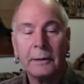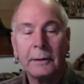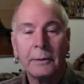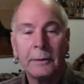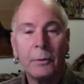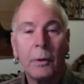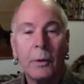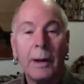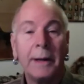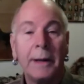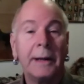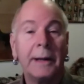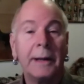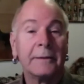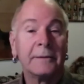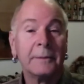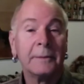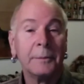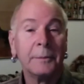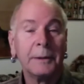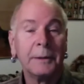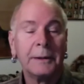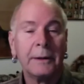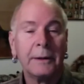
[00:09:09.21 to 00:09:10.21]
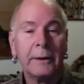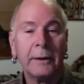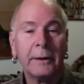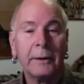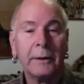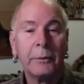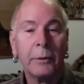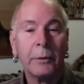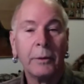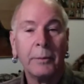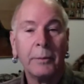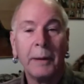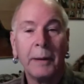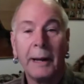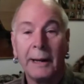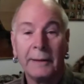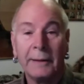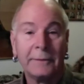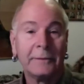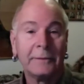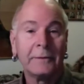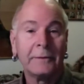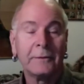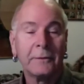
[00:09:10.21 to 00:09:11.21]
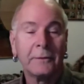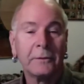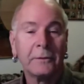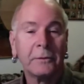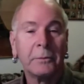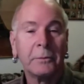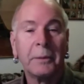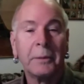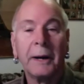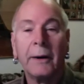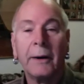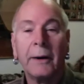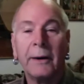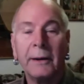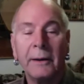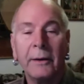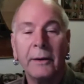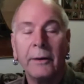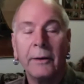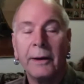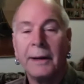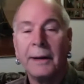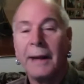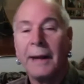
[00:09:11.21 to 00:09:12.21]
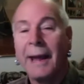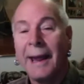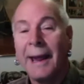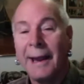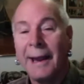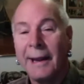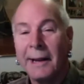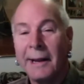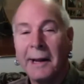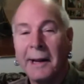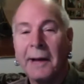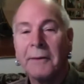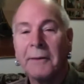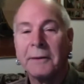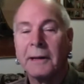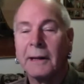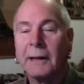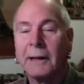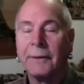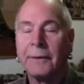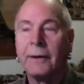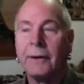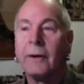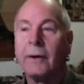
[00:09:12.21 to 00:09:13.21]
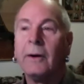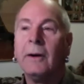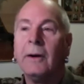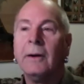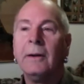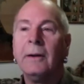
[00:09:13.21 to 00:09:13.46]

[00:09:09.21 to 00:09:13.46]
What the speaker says: Wyandotte Cemetery where my ancestors are buried, and to hang out down there,